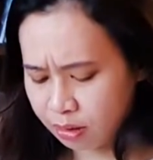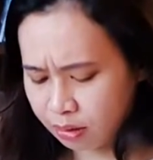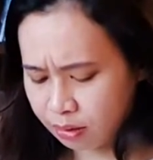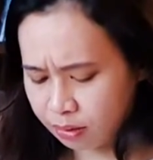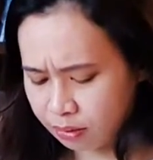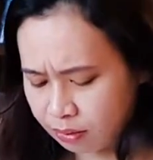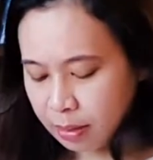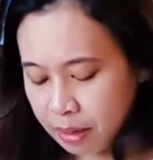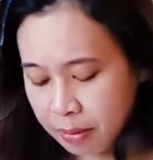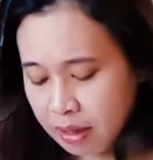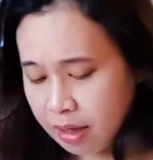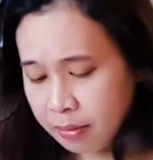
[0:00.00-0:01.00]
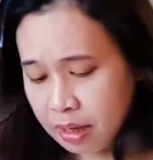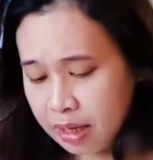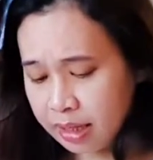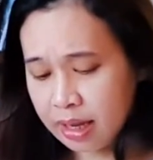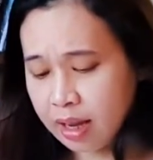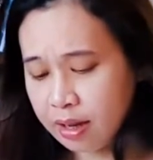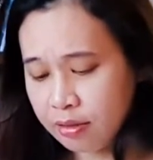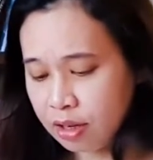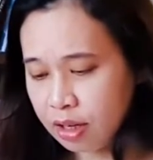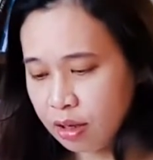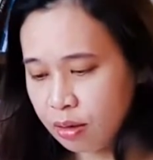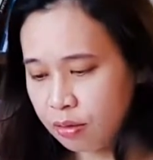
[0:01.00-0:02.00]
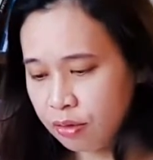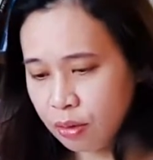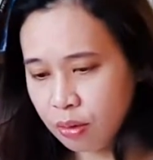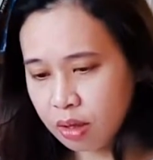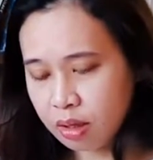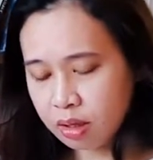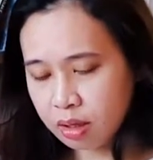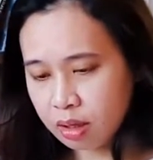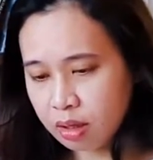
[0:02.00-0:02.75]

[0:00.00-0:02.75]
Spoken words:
so maybe I'll make a second video if you want.